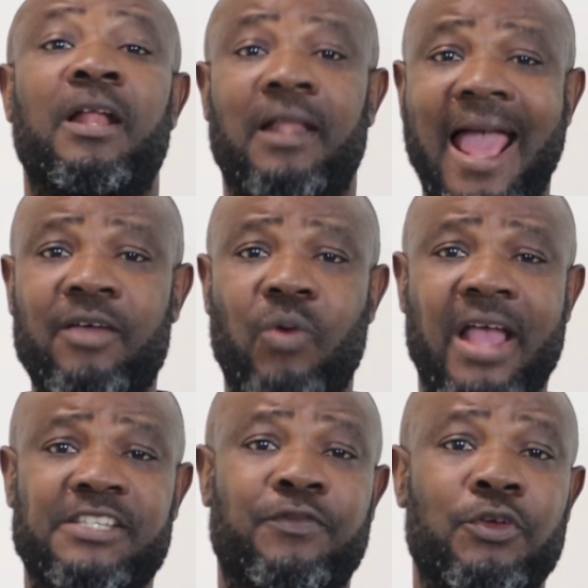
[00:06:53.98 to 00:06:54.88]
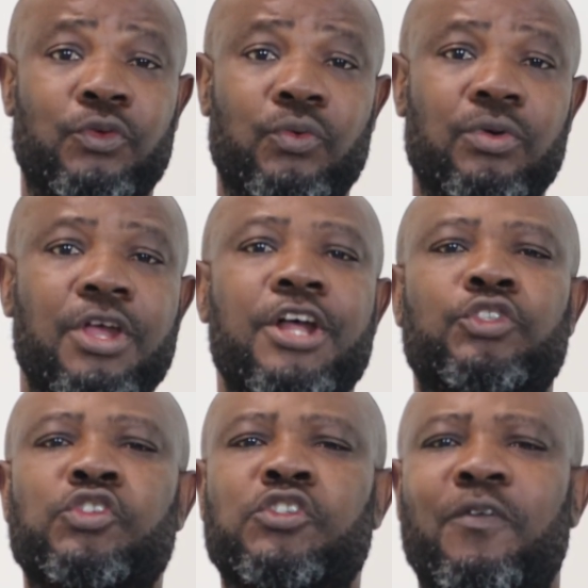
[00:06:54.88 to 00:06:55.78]
Likewise, for you
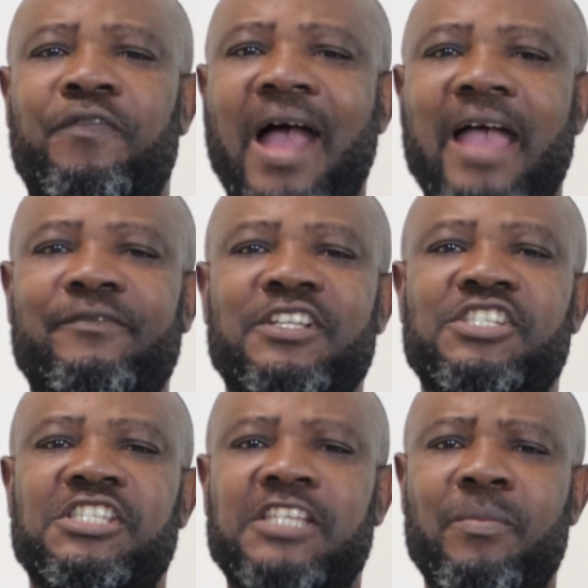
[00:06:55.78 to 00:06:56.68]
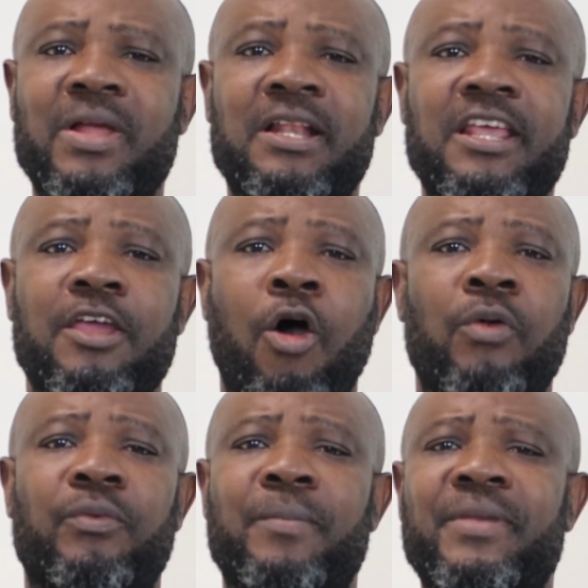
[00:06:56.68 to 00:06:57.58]
to survive the seemingly
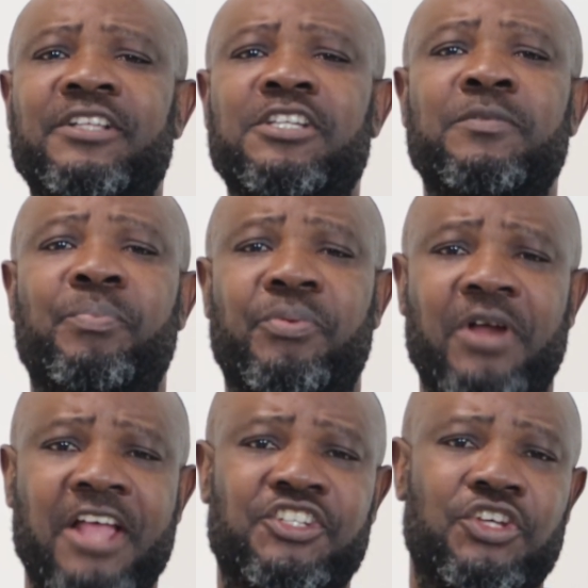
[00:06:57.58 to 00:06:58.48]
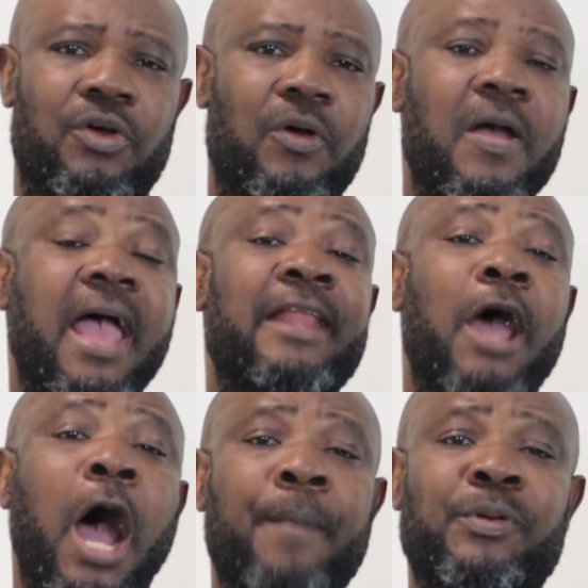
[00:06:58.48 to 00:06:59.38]
unremitting pressure and
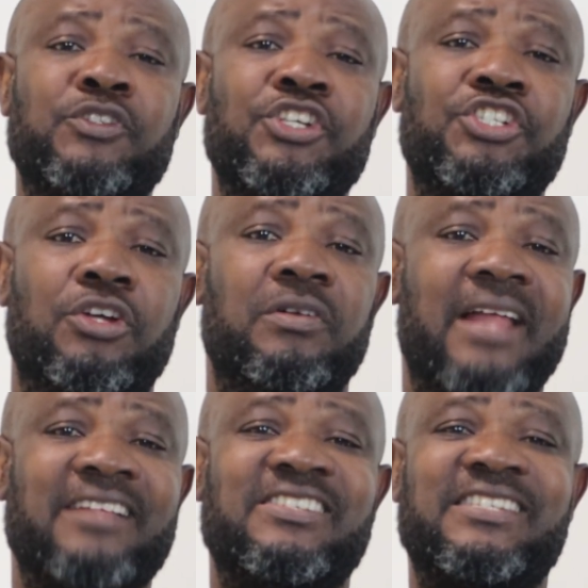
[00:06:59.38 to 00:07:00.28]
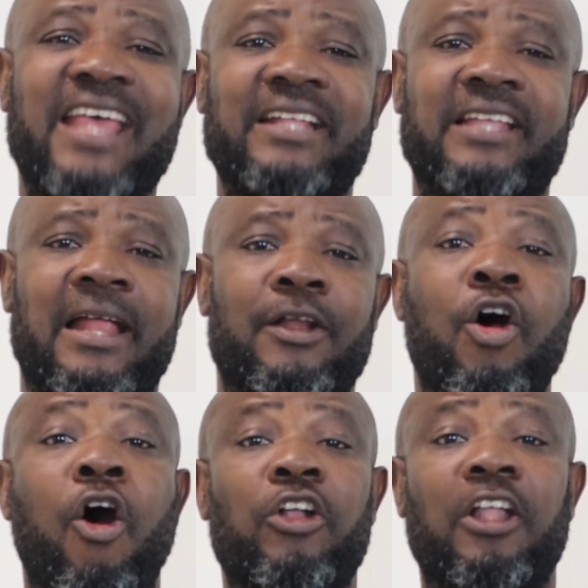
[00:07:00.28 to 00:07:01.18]
opposition that Satan or